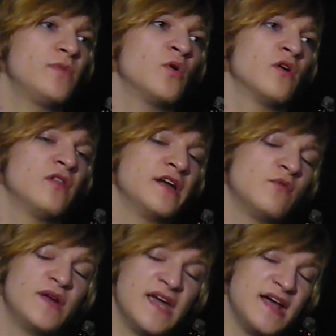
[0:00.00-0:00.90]
or like
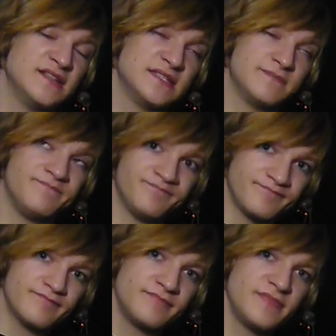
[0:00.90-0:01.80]
wig heads.
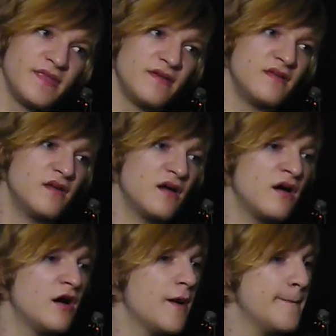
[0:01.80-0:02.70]

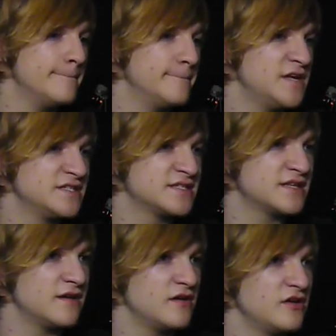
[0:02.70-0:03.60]
Um, it's
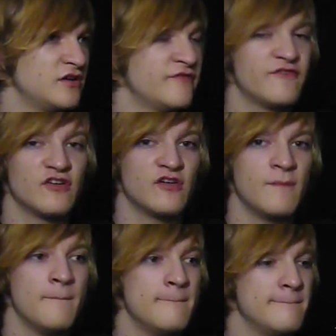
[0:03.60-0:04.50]
good for
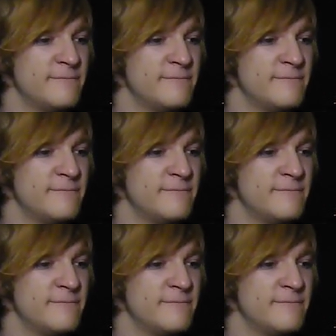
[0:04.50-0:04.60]
mm,